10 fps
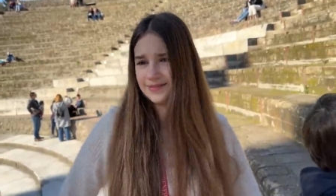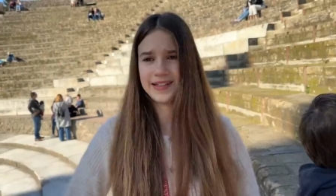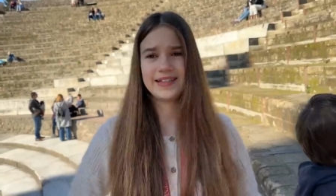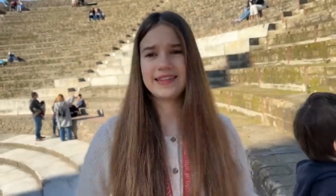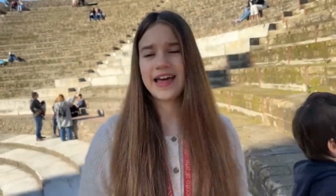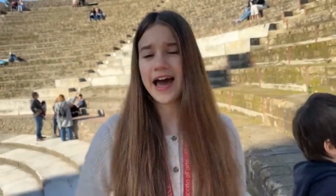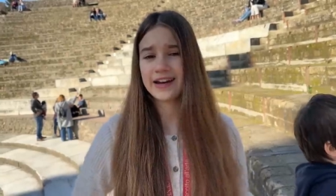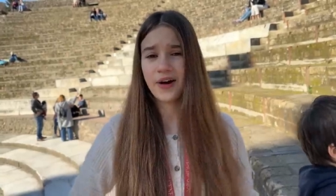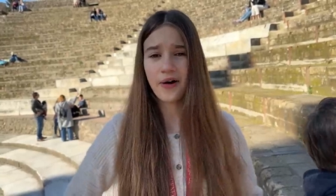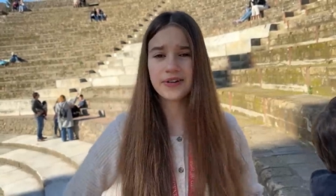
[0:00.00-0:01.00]
they did that.
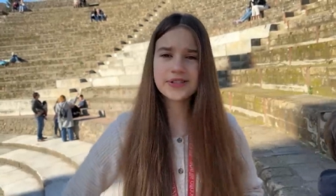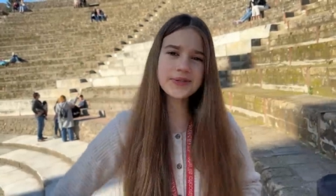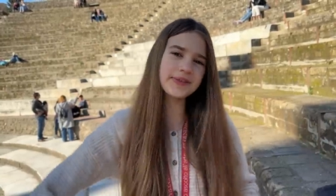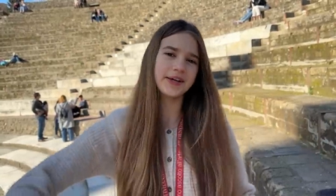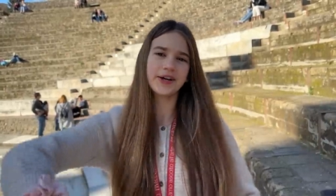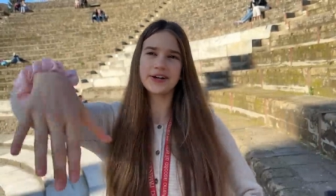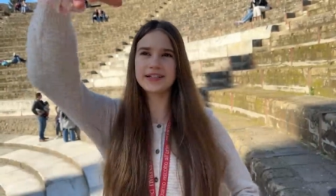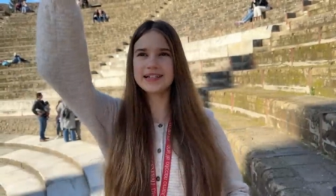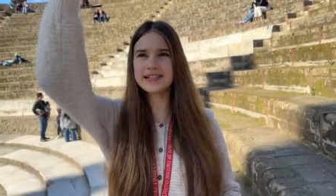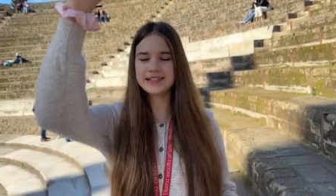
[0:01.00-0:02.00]
Also, the
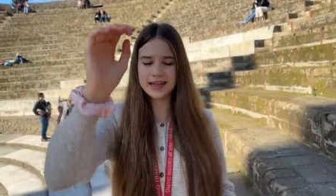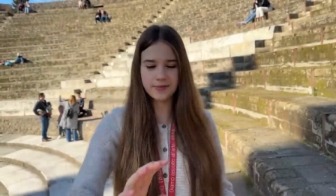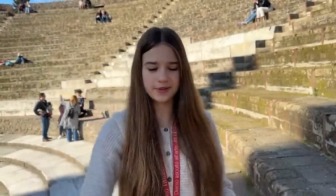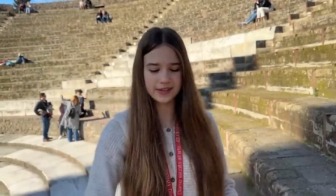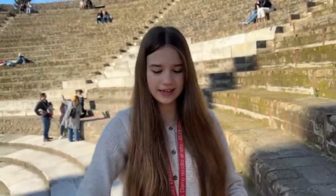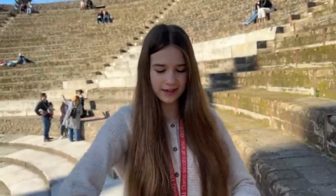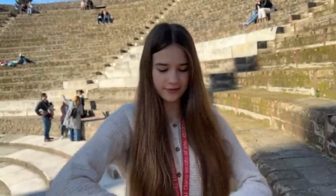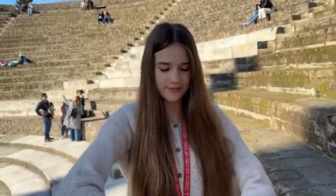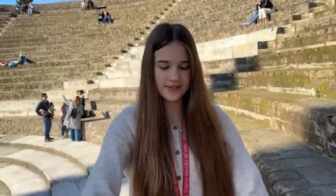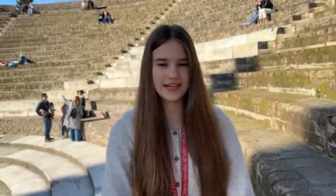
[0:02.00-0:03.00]
curtains, they were
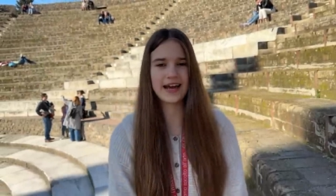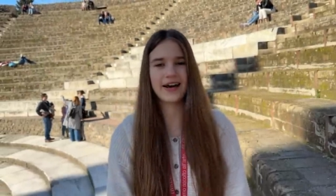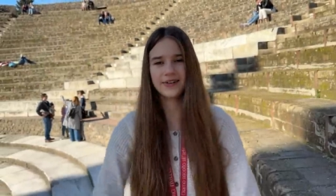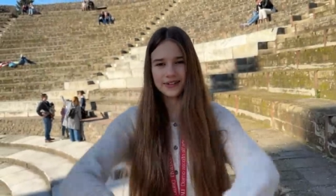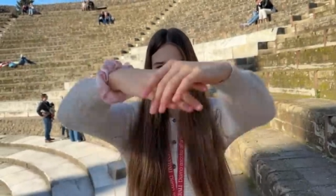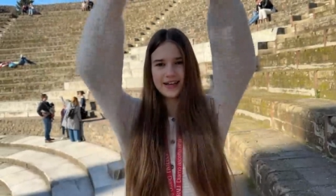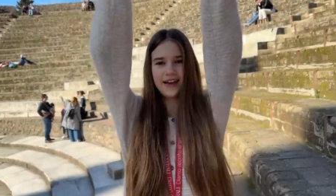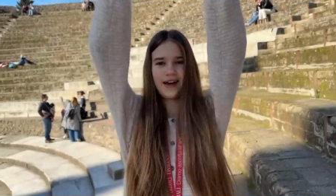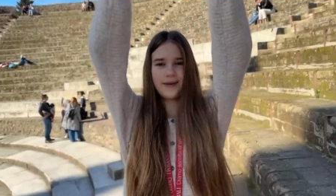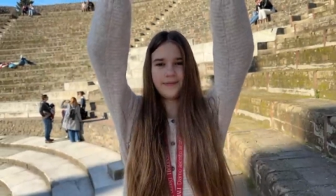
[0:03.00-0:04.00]
from down
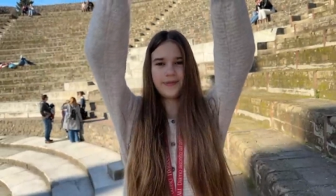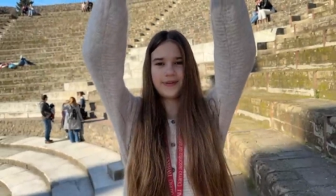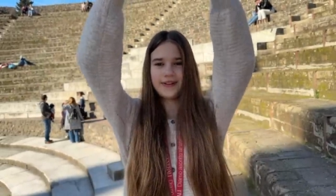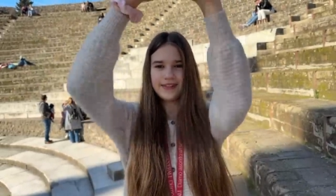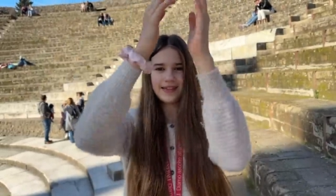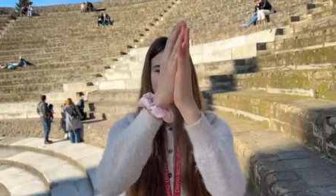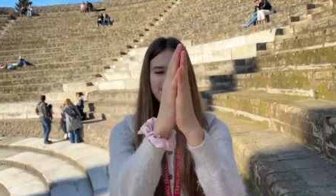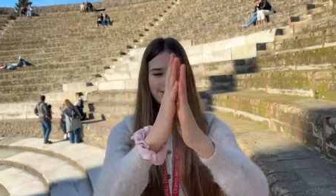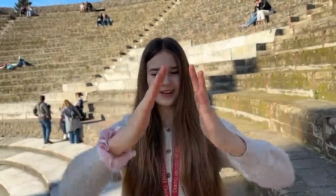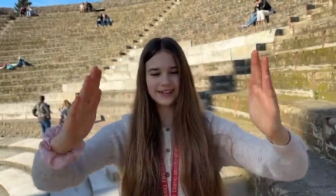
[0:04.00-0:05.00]
up. They,
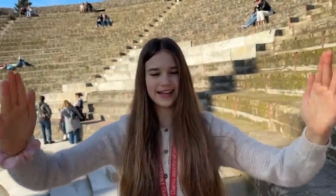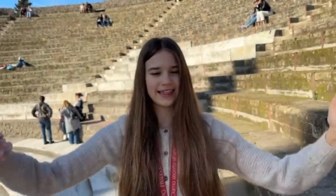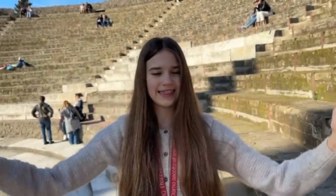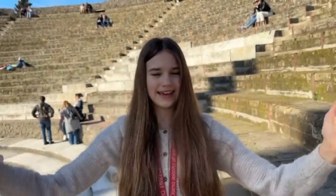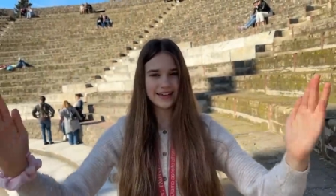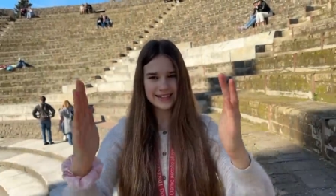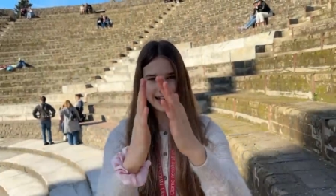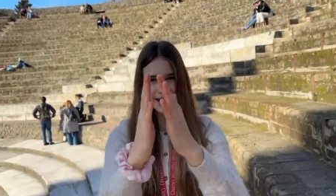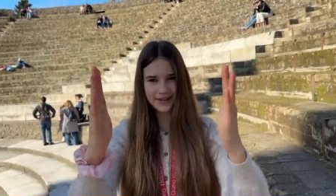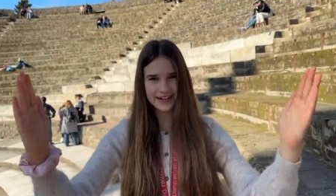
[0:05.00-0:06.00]
they're not like this,
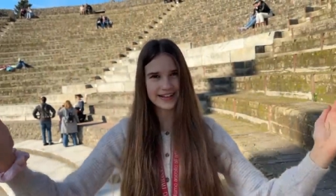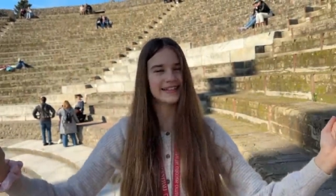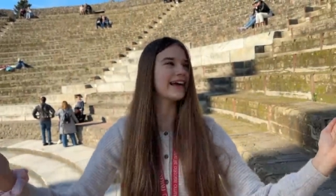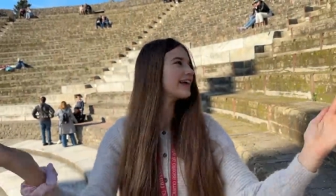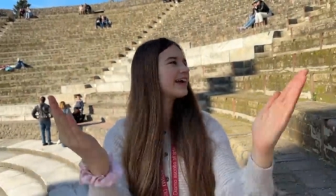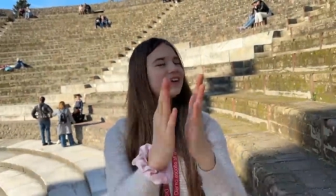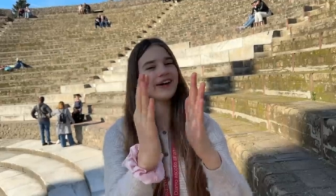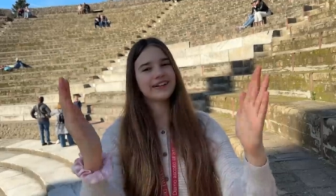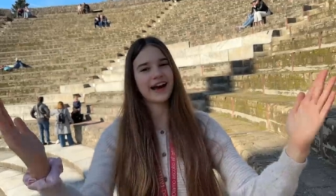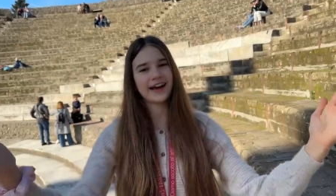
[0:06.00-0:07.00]
how it is like in
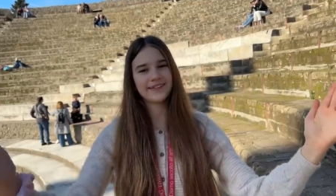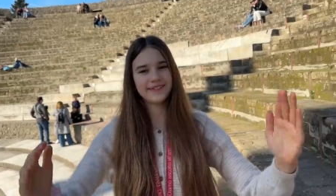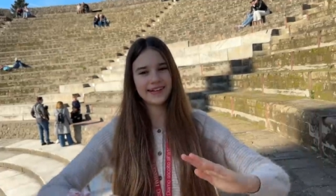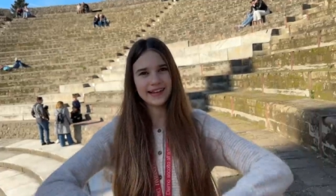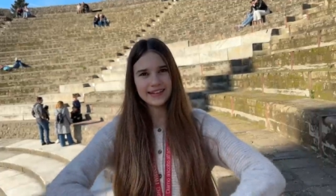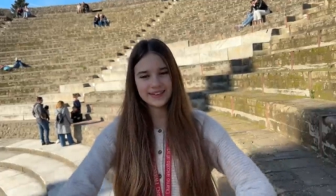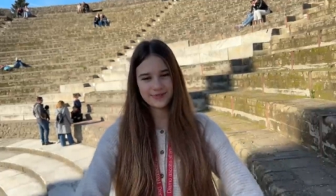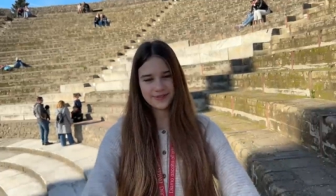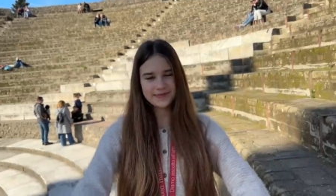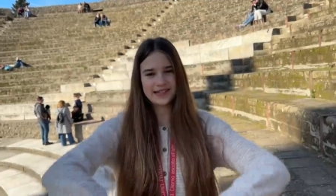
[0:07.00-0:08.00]
our time. It's
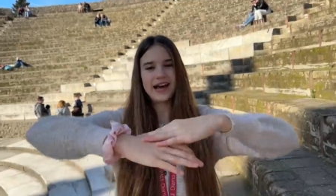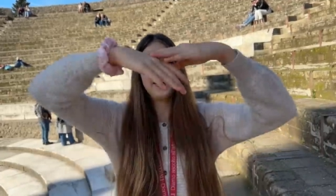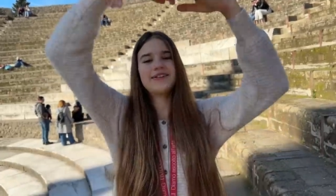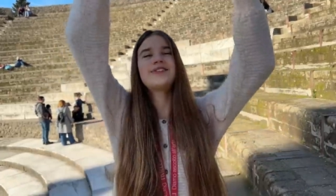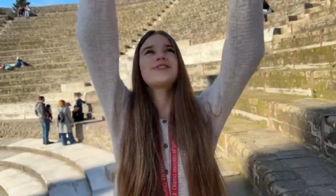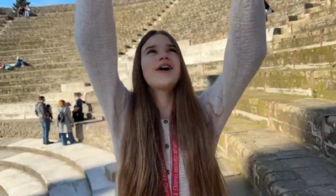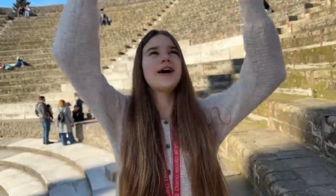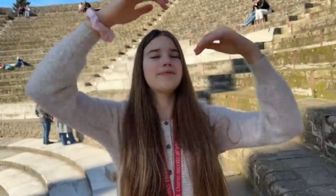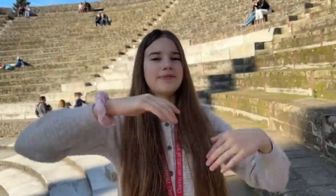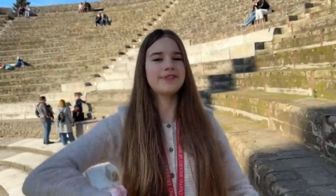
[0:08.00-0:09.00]
from down to
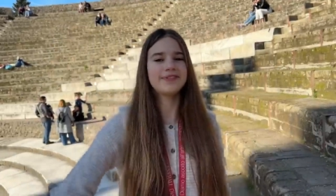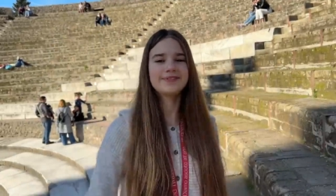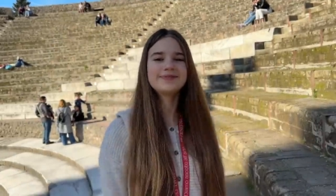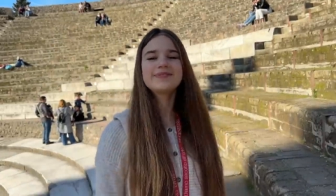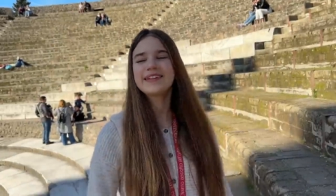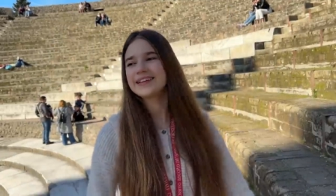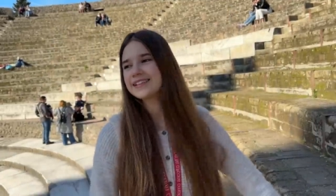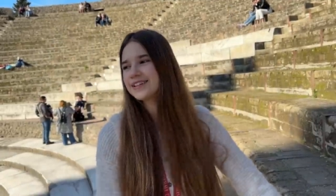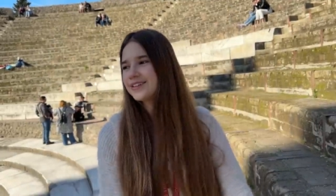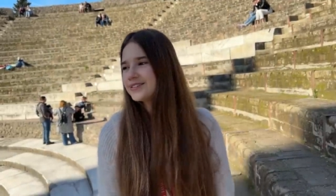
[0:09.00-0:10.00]
up.
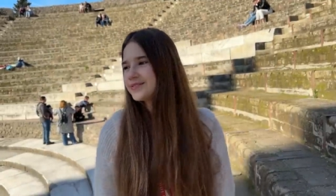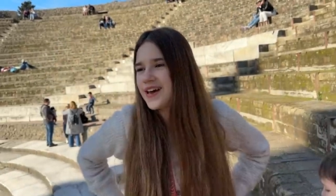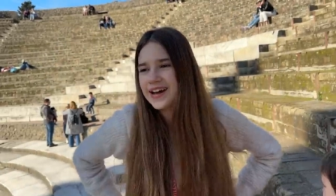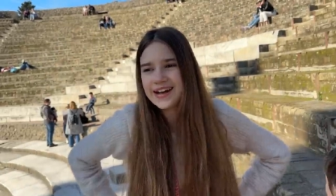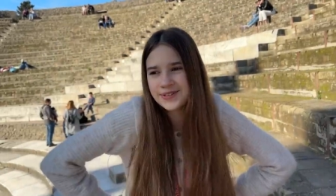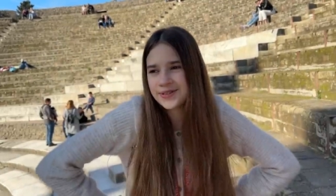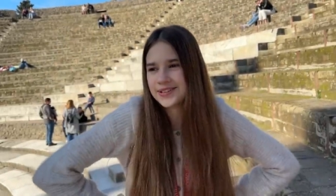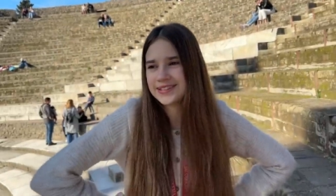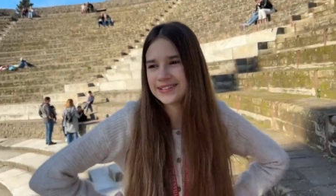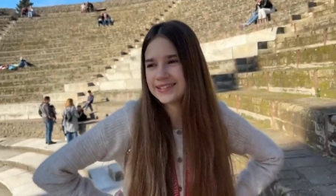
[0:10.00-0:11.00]
So very
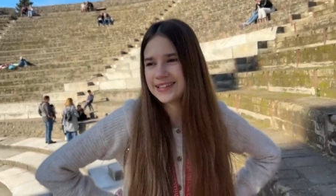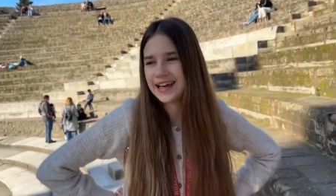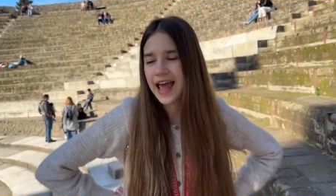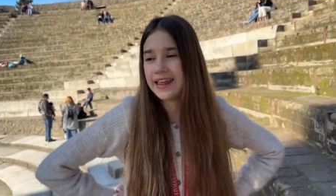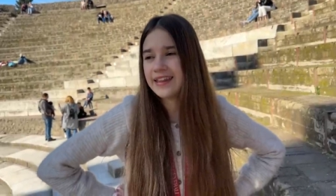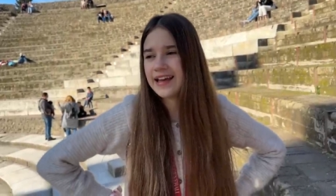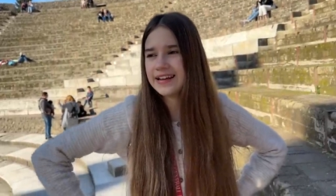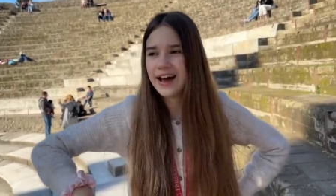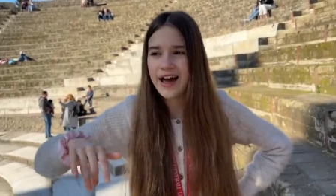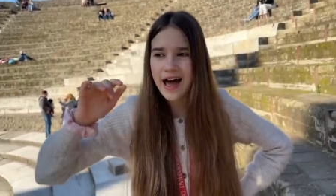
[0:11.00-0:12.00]
cool. And then
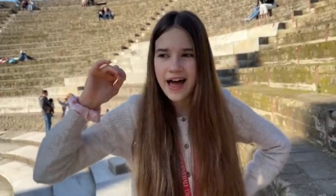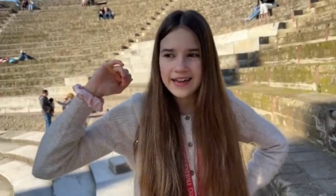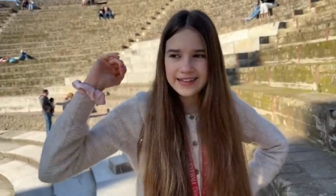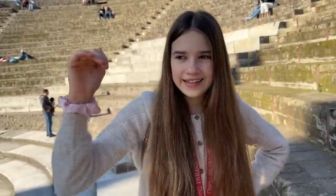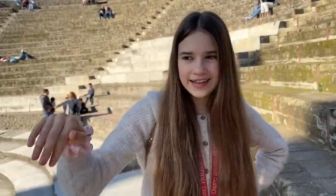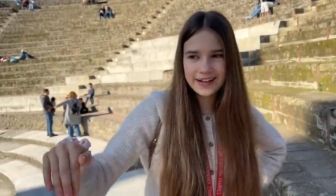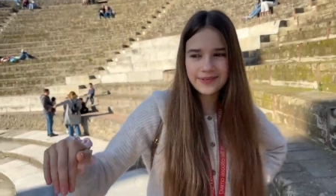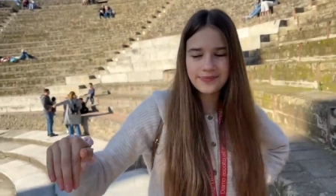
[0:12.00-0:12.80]
here,